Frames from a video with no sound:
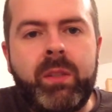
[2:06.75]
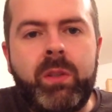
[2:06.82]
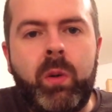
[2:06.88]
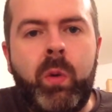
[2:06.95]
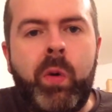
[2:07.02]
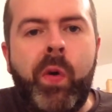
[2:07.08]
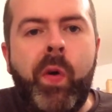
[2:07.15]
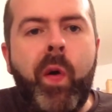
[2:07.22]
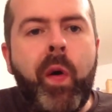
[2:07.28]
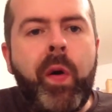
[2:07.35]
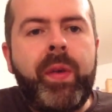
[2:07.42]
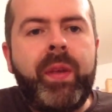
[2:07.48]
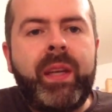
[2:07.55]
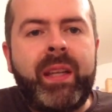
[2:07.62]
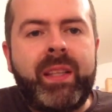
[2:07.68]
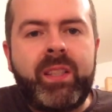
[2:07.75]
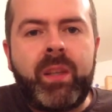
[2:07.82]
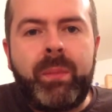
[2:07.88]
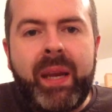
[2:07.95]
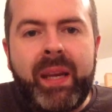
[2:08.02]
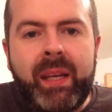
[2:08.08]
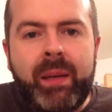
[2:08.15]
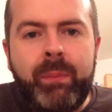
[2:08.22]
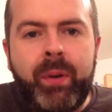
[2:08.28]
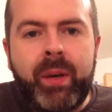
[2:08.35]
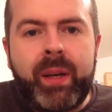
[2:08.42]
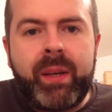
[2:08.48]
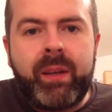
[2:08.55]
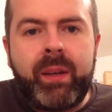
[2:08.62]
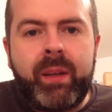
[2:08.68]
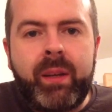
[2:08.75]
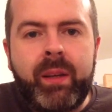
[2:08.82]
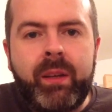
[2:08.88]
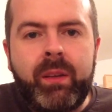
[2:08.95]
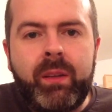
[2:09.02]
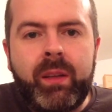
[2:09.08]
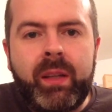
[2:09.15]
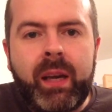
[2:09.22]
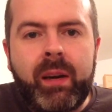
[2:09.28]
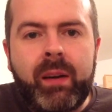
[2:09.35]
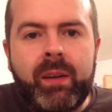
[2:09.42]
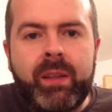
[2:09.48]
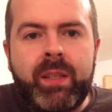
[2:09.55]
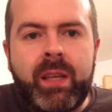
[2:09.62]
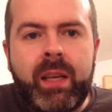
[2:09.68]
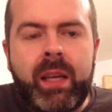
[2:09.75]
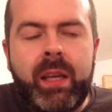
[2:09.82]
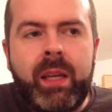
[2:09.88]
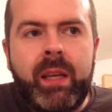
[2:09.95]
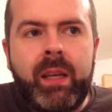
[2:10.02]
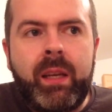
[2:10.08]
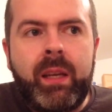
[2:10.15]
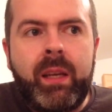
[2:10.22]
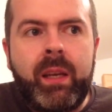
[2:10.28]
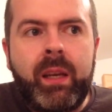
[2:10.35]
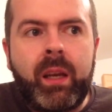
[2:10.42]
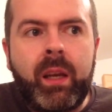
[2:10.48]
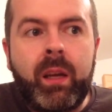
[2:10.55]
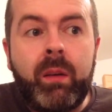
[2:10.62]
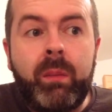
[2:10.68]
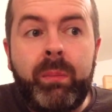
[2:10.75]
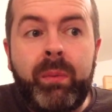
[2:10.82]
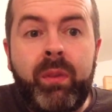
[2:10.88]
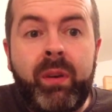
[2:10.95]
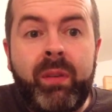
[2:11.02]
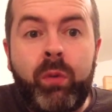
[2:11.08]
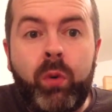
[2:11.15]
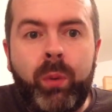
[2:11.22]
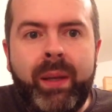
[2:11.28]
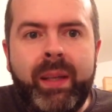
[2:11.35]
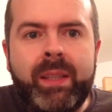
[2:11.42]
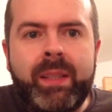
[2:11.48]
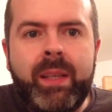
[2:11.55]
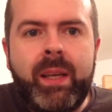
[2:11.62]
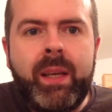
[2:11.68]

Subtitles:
So, getting some heating put into the garage in 3 or 4 weeks.